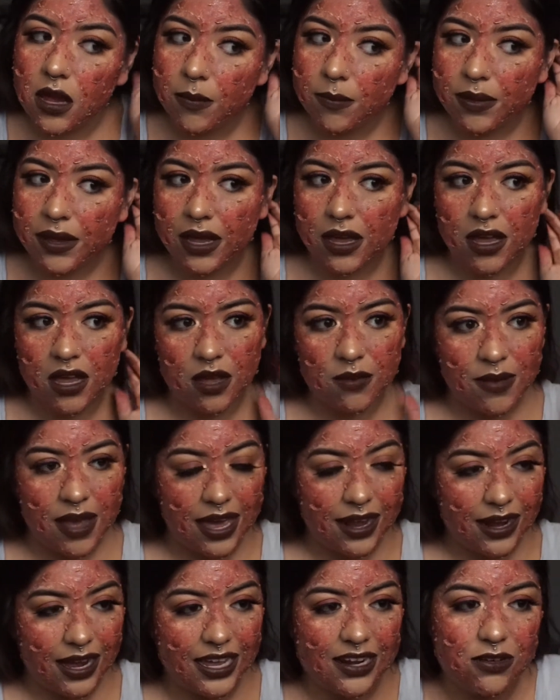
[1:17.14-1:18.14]
But
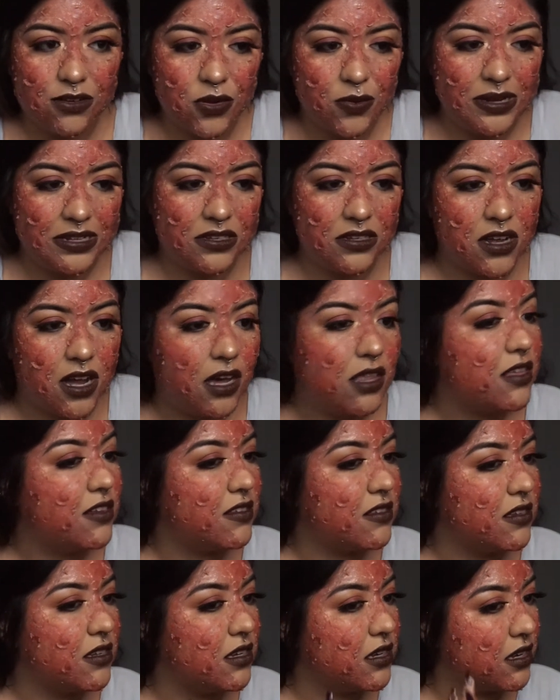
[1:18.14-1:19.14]
I don't know what to call
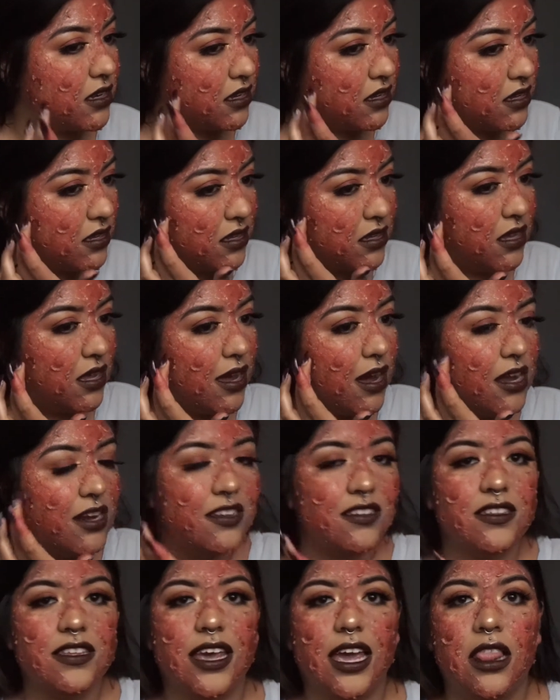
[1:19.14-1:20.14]
this look.
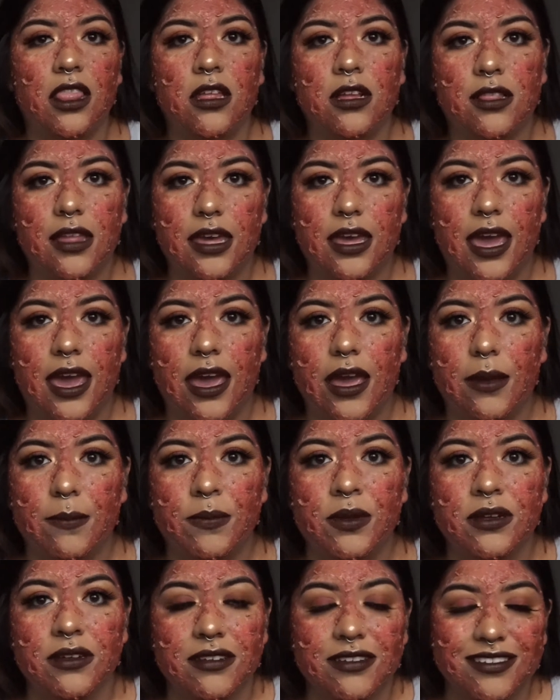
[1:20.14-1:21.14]
Honestly, I look like
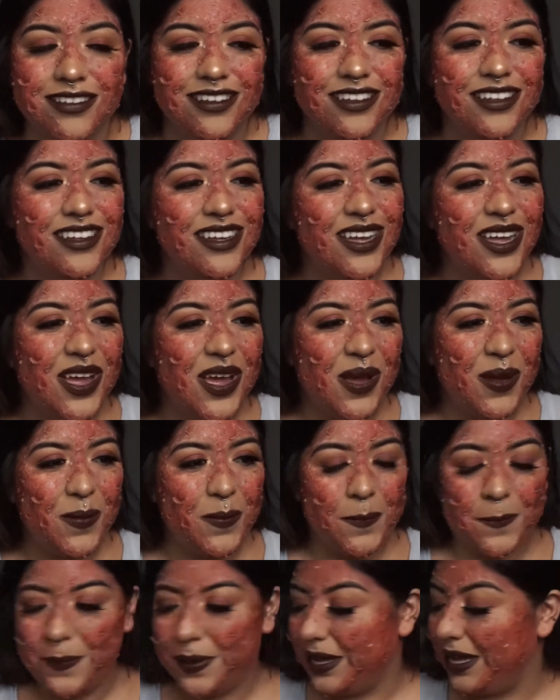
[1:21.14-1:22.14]
ham.
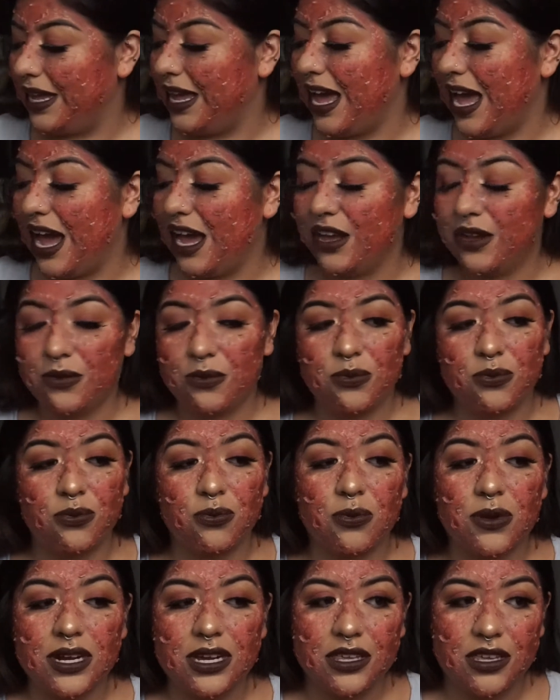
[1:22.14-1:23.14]
But I
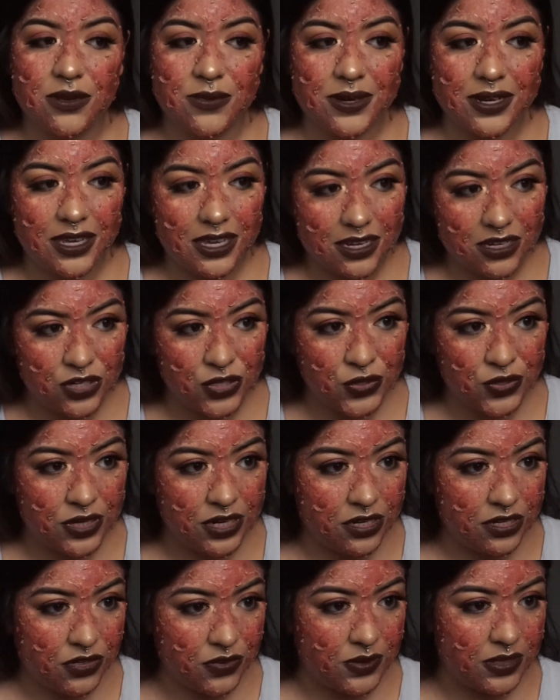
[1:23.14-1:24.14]
really
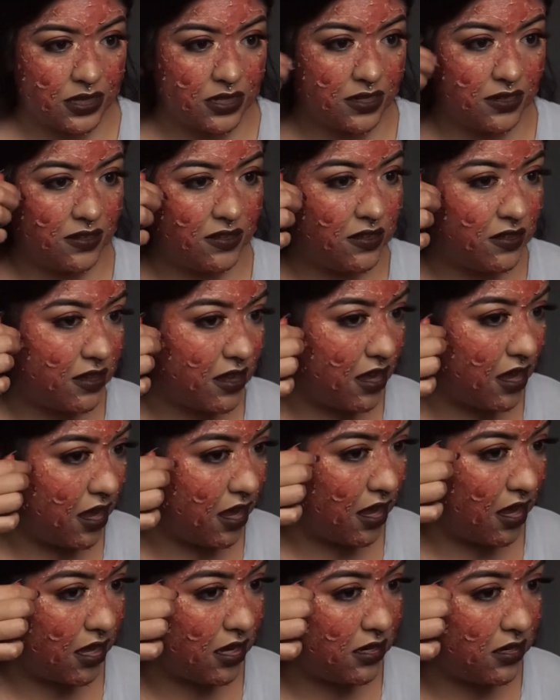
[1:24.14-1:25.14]
enjoyed doing this,
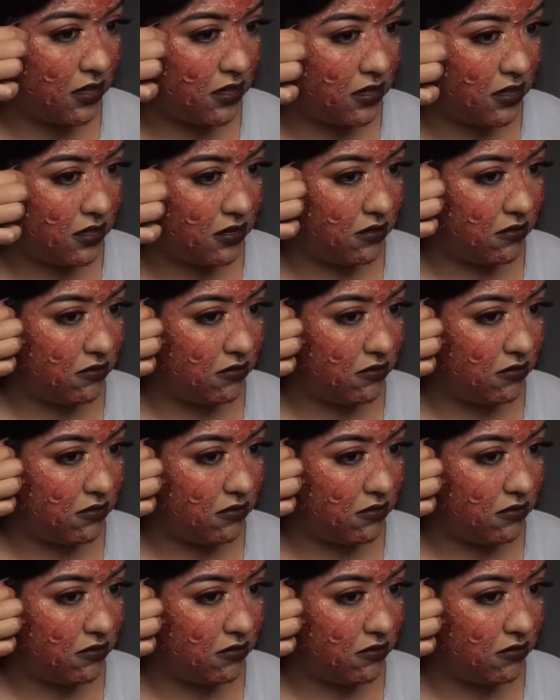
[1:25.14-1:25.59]
and